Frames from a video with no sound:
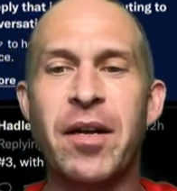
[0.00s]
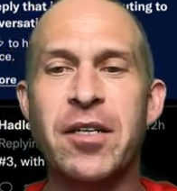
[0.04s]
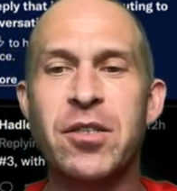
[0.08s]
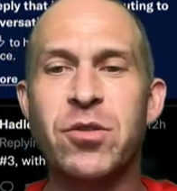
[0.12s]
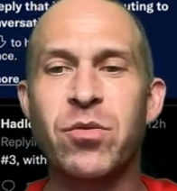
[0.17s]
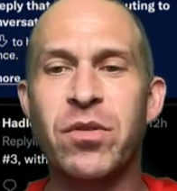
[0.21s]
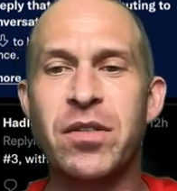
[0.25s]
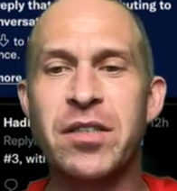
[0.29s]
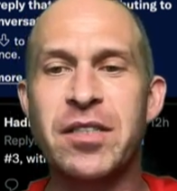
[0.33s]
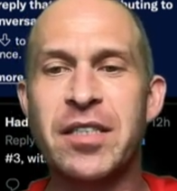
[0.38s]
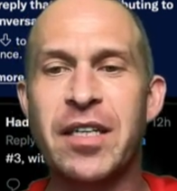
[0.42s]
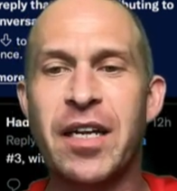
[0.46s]

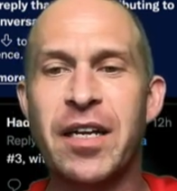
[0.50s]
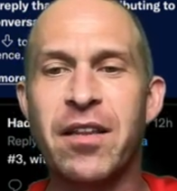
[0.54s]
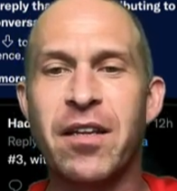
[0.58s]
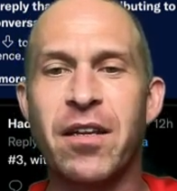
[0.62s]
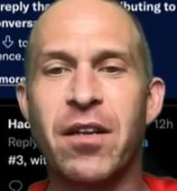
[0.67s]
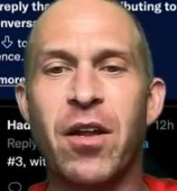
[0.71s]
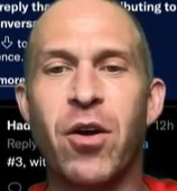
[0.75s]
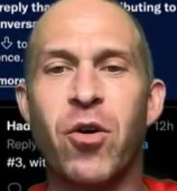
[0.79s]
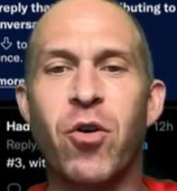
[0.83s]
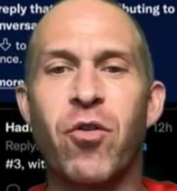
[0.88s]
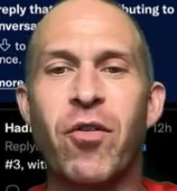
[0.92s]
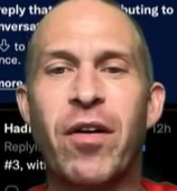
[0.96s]
This one's saying the
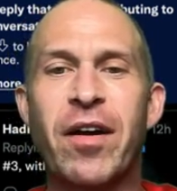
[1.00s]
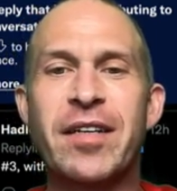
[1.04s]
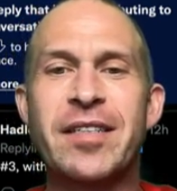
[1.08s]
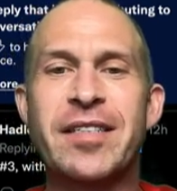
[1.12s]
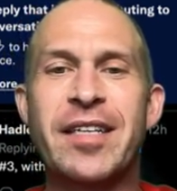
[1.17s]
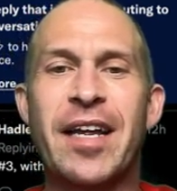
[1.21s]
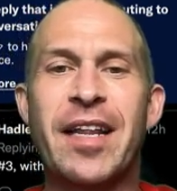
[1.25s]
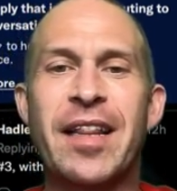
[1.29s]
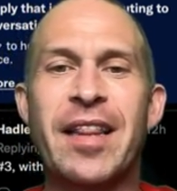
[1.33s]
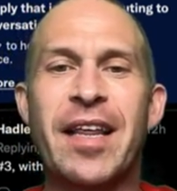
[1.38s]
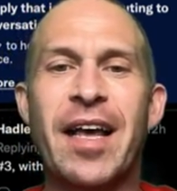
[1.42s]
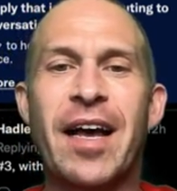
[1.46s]
low around
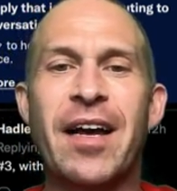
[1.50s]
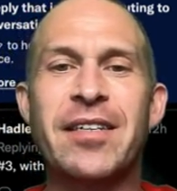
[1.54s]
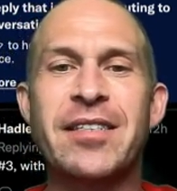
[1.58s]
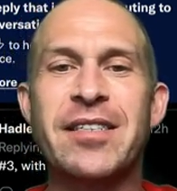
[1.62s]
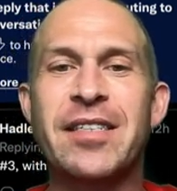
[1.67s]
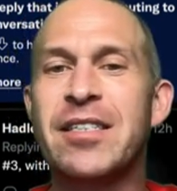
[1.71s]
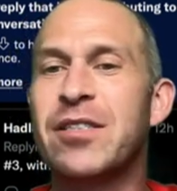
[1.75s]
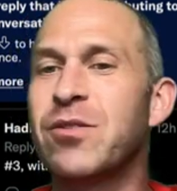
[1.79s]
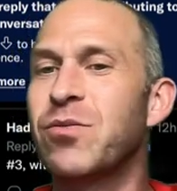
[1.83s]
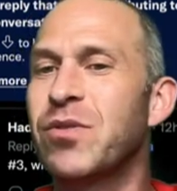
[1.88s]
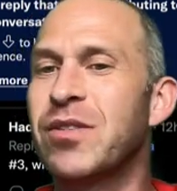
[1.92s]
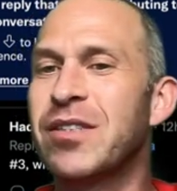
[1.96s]

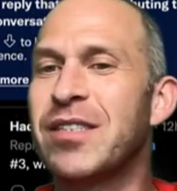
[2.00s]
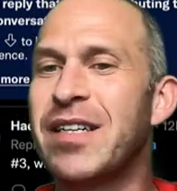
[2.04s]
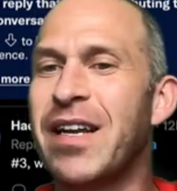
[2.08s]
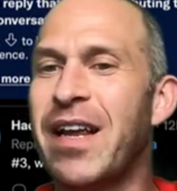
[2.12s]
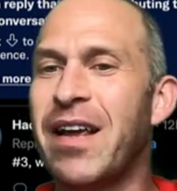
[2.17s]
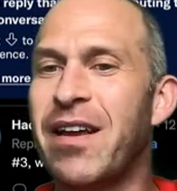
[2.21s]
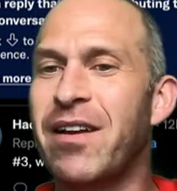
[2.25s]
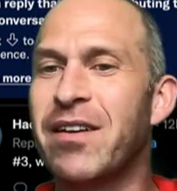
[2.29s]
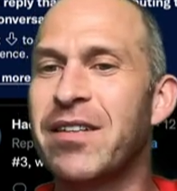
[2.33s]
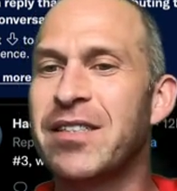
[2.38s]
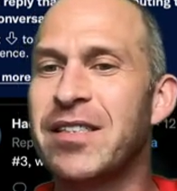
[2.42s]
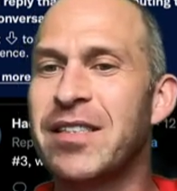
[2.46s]
10,000, this one's
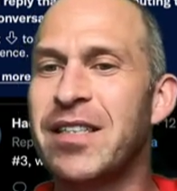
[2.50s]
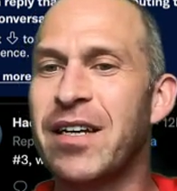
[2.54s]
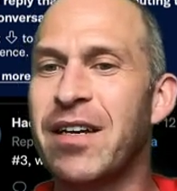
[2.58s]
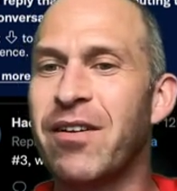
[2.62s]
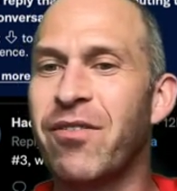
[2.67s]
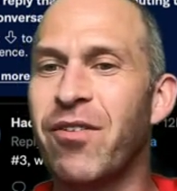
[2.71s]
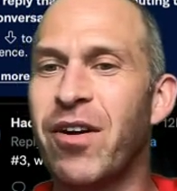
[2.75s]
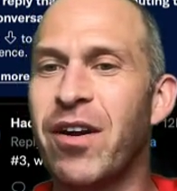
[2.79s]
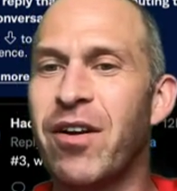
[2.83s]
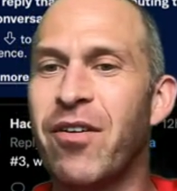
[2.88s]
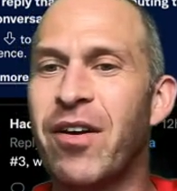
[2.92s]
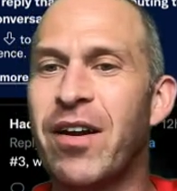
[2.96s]
saying
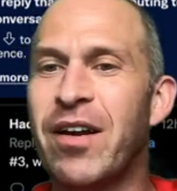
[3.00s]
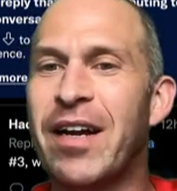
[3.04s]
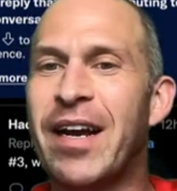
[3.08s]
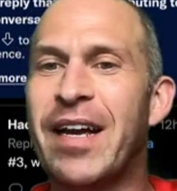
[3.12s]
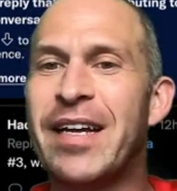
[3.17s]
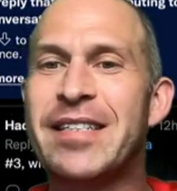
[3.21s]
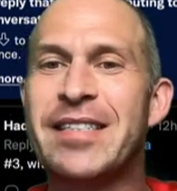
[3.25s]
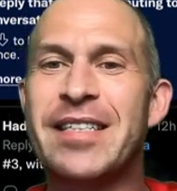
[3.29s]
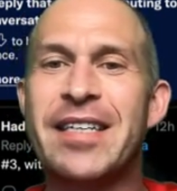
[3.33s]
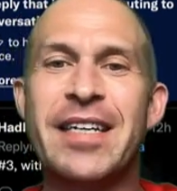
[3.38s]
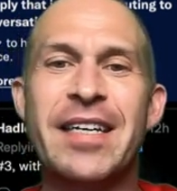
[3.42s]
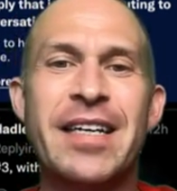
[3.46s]
sticking right around
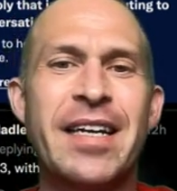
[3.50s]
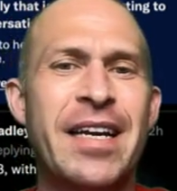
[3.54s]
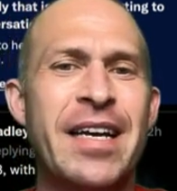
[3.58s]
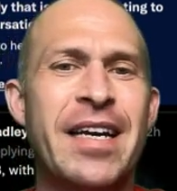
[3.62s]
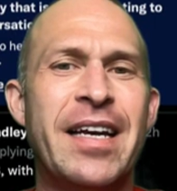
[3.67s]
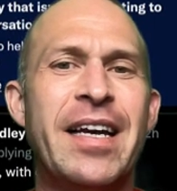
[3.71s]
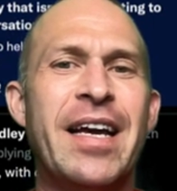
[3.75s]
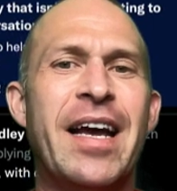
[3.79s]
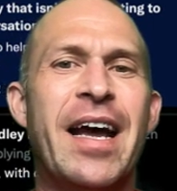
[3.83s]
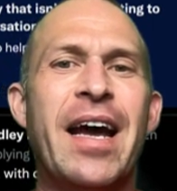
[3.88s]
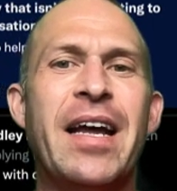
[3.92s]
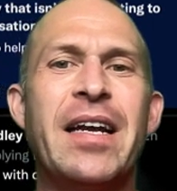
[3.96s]
19,
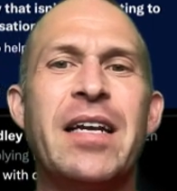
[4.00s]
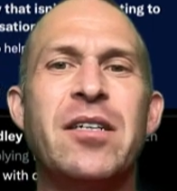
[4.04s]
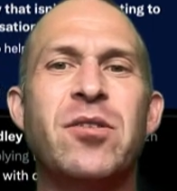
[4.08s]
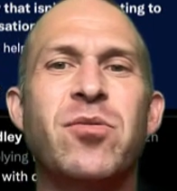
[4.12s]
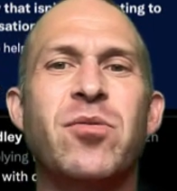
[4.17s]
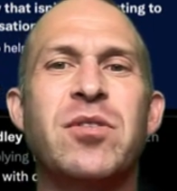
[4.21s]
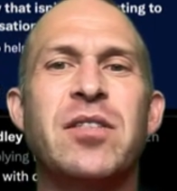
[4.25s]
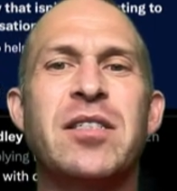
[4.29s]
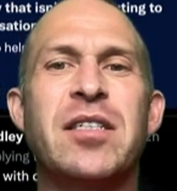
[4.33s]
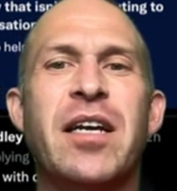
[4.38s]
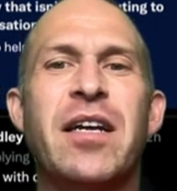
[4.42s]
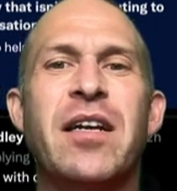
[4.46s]
and this
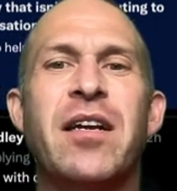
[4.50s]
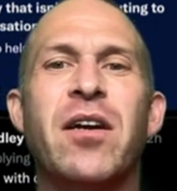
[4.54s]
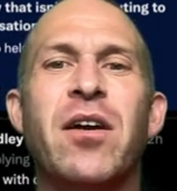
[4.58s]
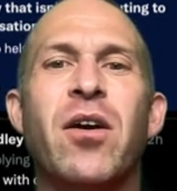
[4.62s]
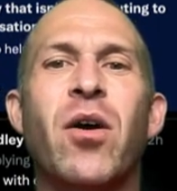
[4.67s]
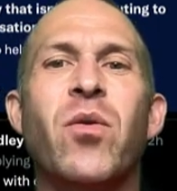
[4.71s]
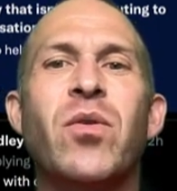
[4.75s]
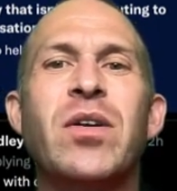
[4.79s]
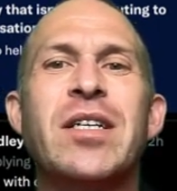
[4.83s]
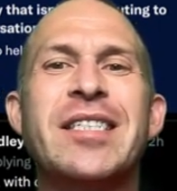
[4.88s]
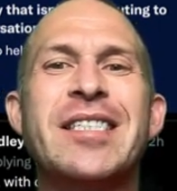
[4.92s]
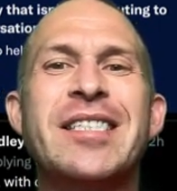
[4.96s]
one's saying it
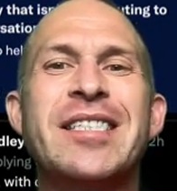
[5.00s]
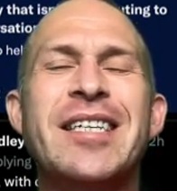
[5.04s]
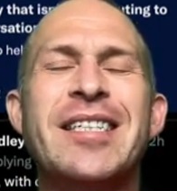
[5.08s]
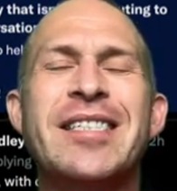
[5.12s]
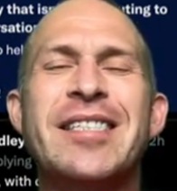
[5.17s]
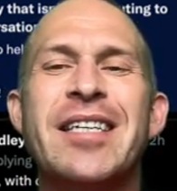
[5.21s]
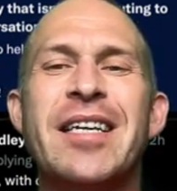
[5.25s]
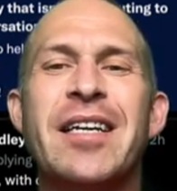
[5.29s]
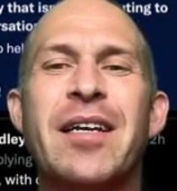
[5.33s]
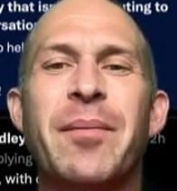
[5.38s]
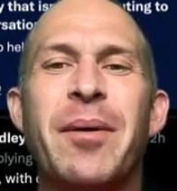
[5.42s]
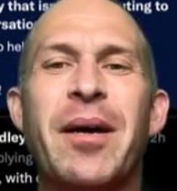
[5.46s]
going to
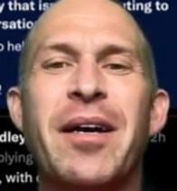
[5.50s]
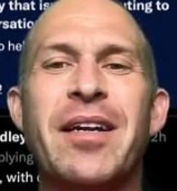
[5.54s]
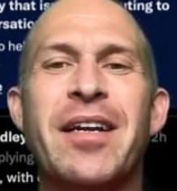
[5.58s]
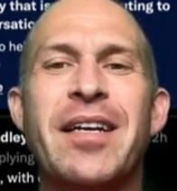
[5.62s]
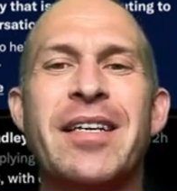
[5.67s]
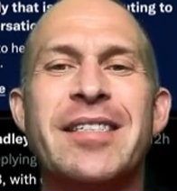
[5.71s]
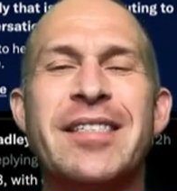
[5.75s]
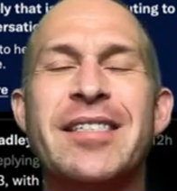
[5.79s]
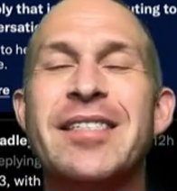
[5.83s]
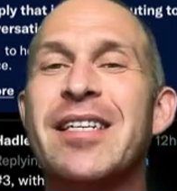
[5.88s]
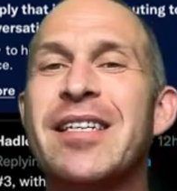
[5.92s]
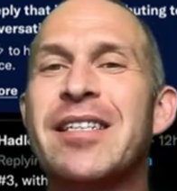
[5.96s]
60 in
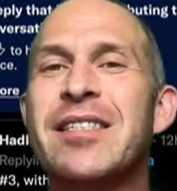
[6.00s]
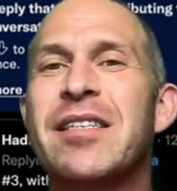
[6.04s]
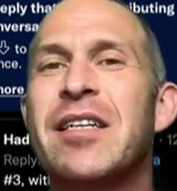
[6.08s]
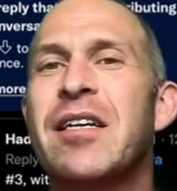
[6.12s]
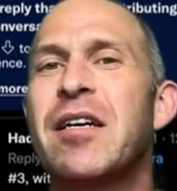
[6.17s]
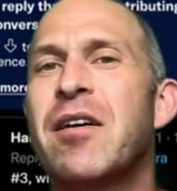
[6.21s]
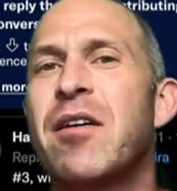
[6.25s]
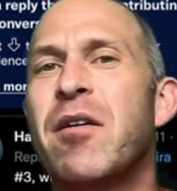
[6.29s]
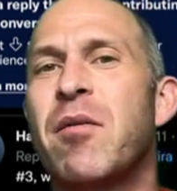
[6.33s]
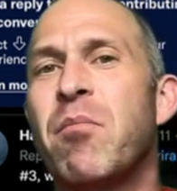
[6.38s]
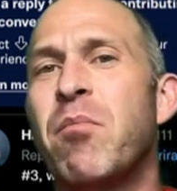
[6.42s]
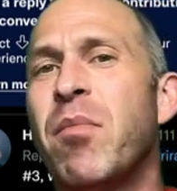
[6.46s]
about six
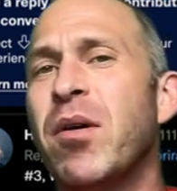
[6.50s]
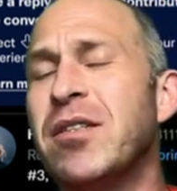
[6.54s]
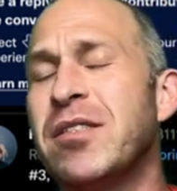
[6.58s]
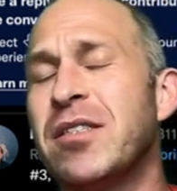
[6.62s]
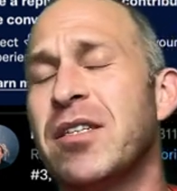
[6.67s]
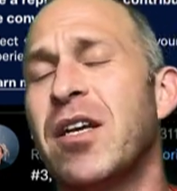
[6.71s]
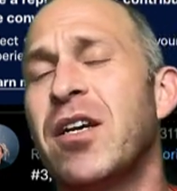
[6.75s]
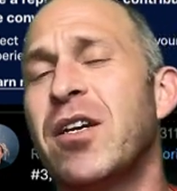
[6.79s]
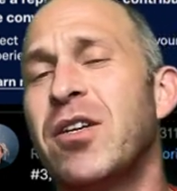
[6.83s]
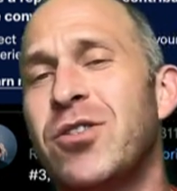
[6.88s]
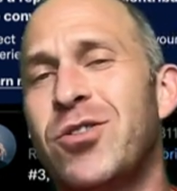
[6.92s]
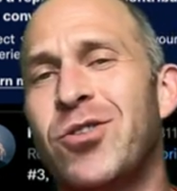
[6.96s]
months.